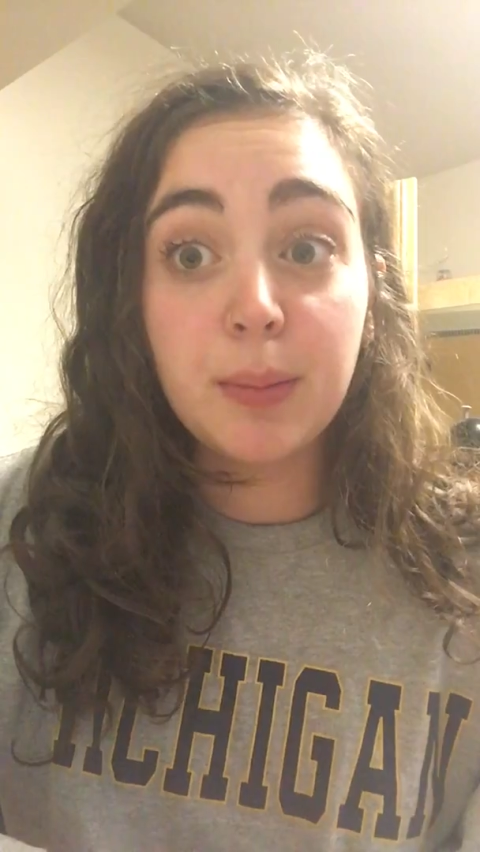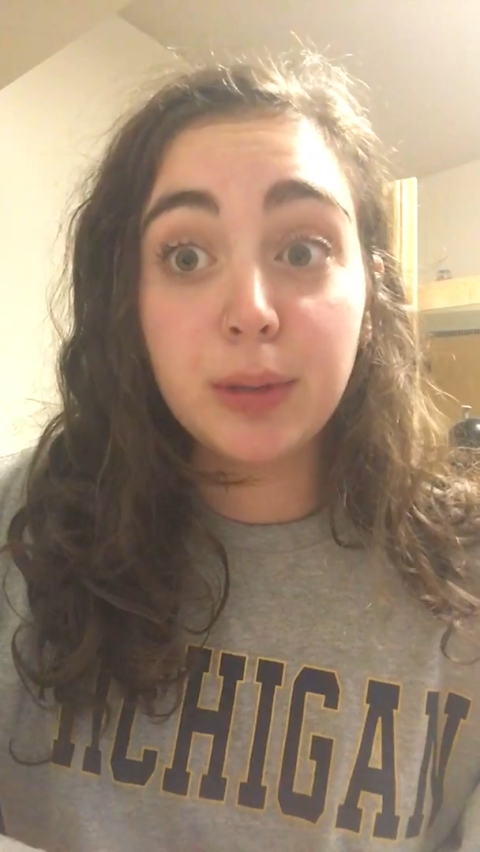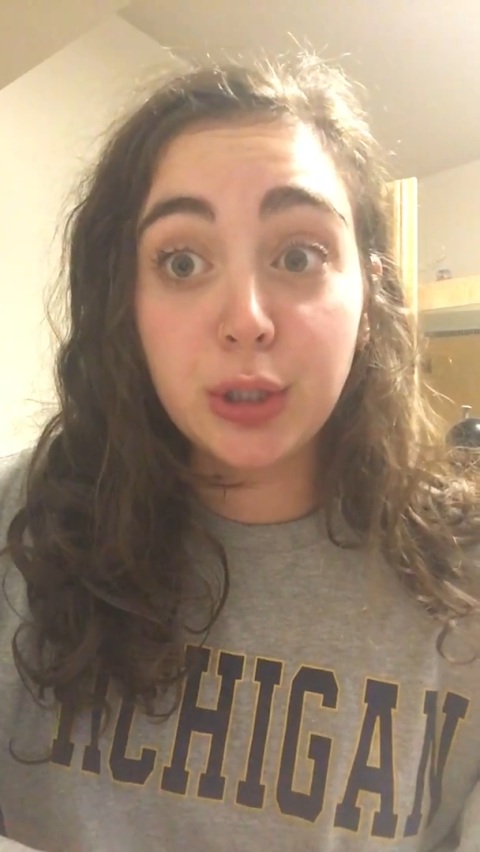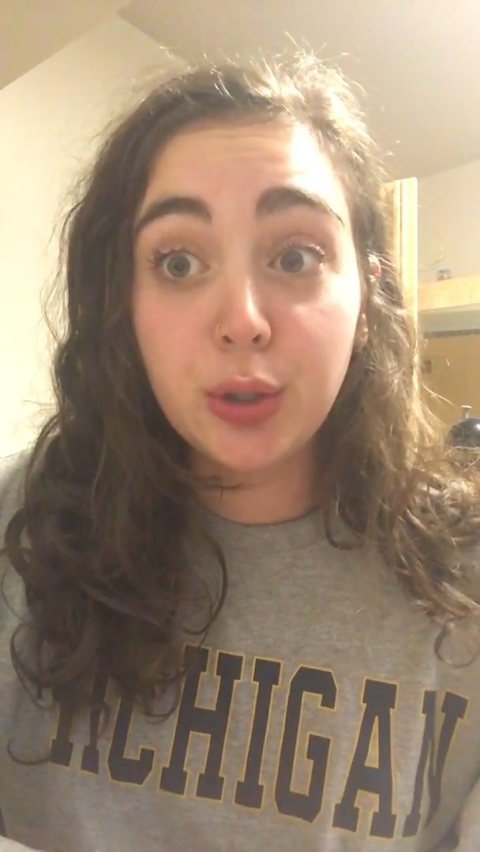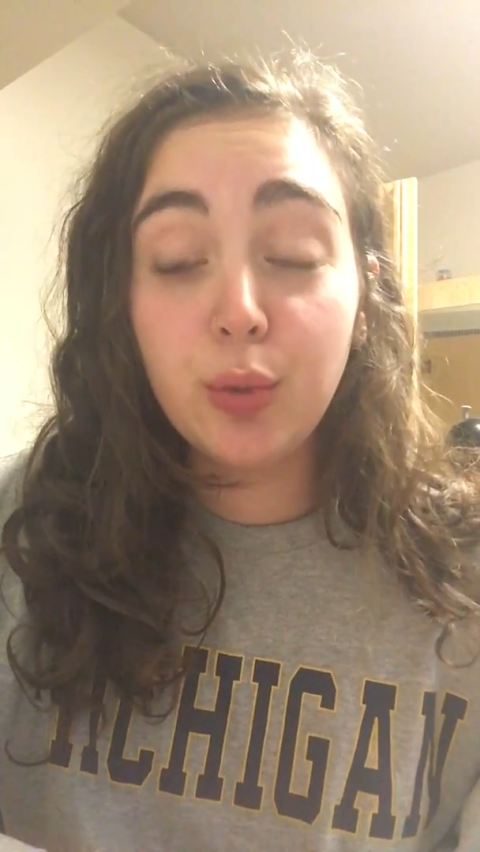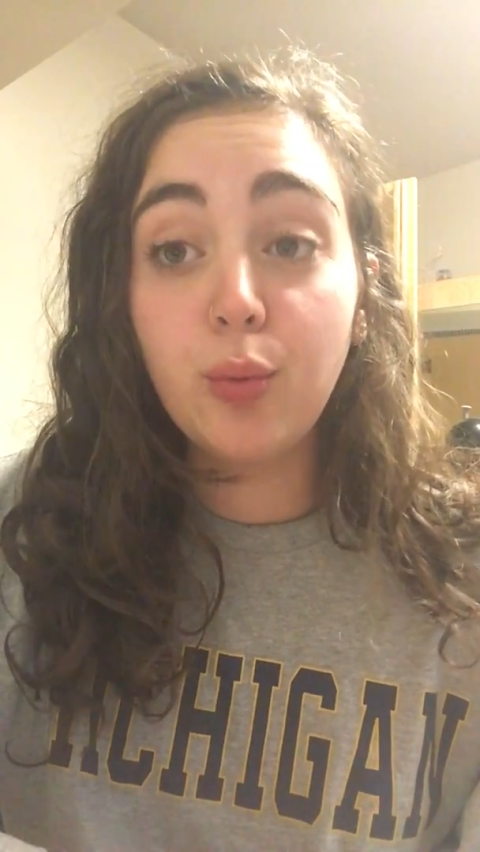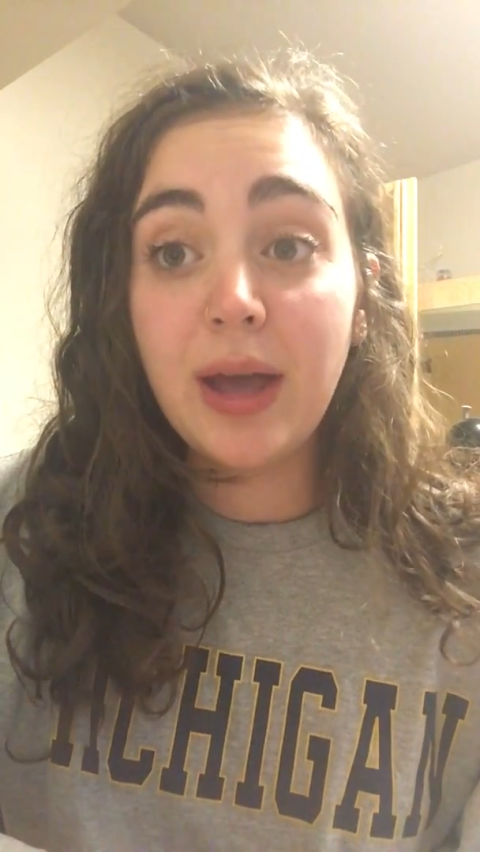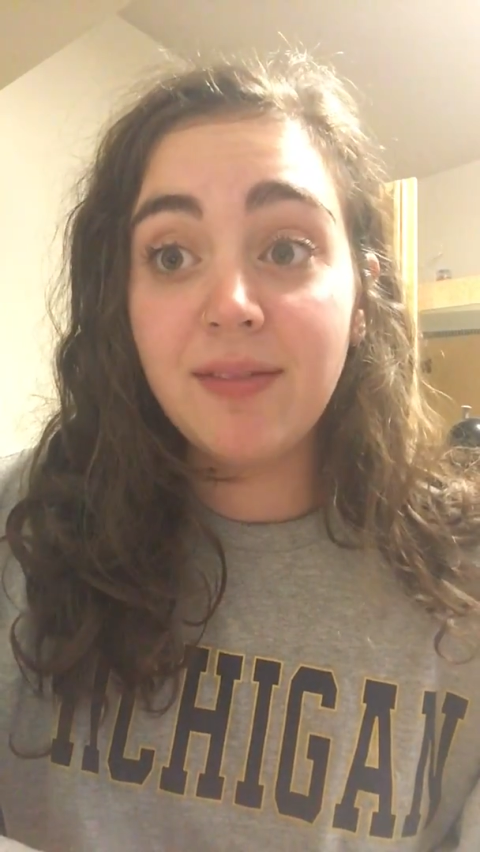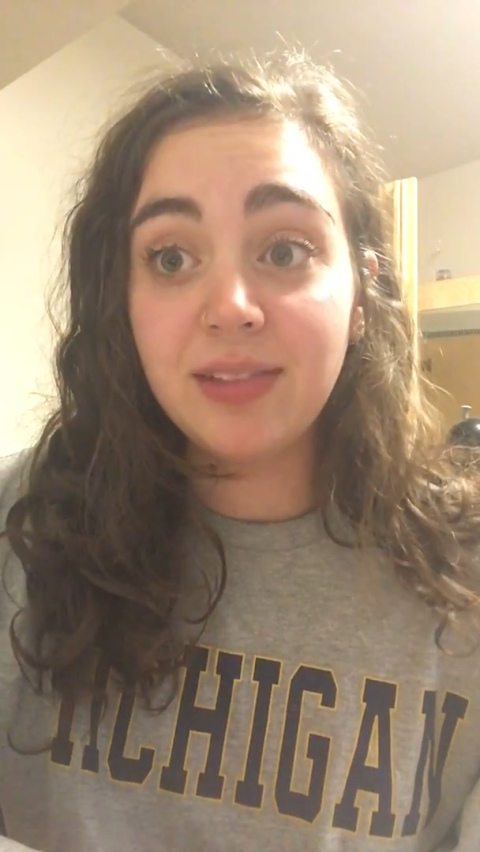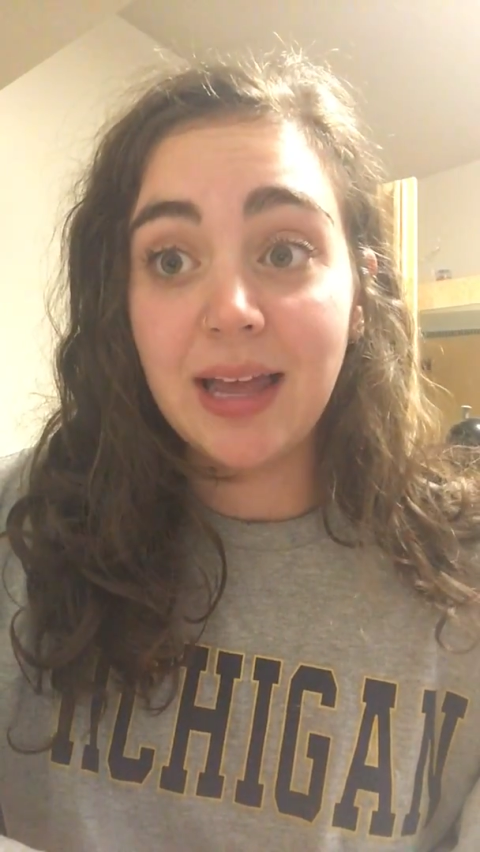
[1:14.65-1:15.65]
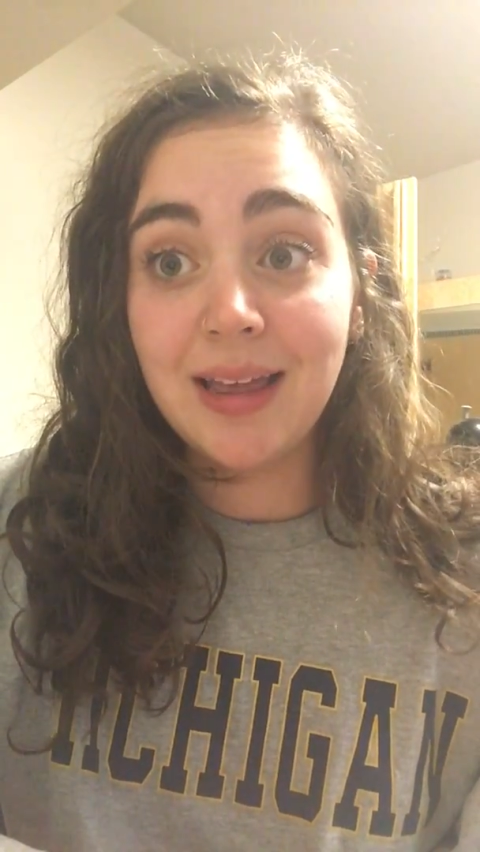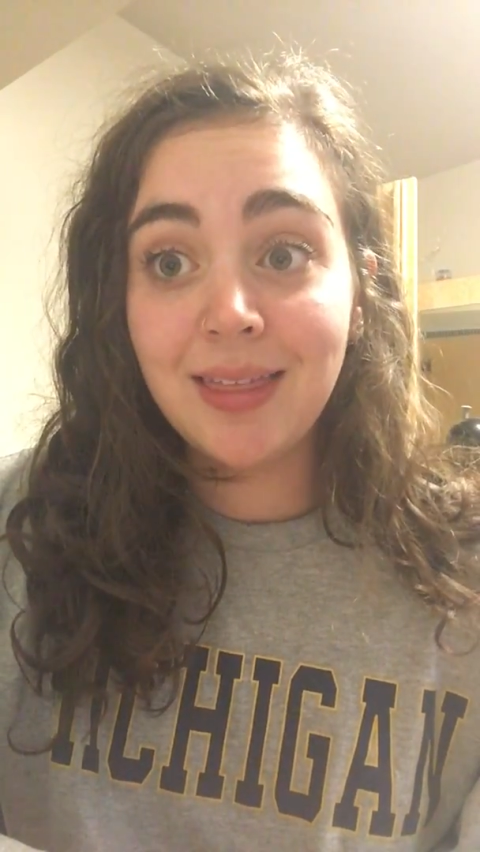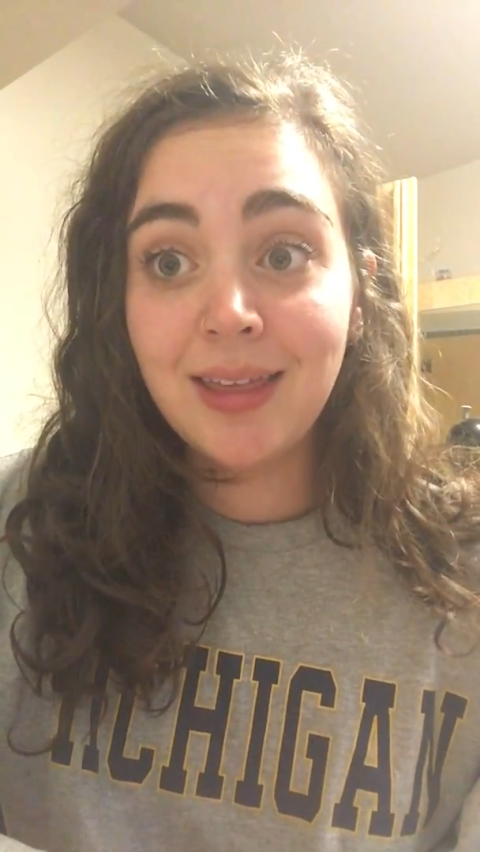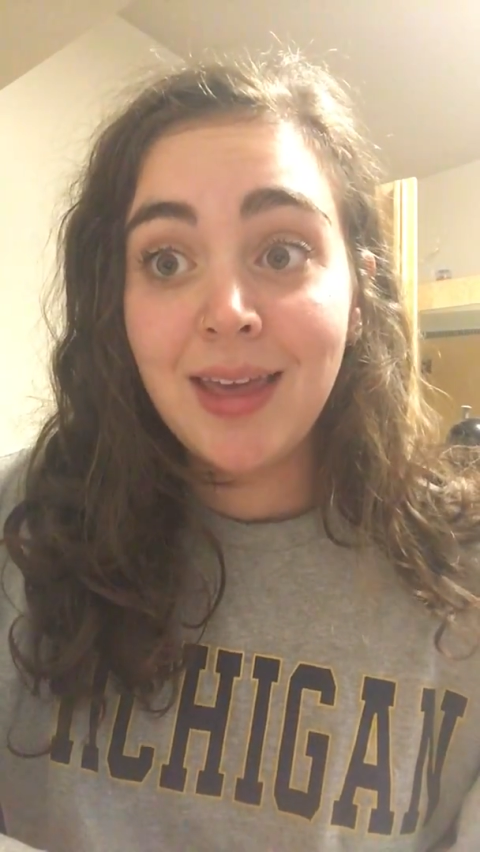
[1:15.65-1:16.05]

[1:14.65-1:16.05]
a blue wavelength.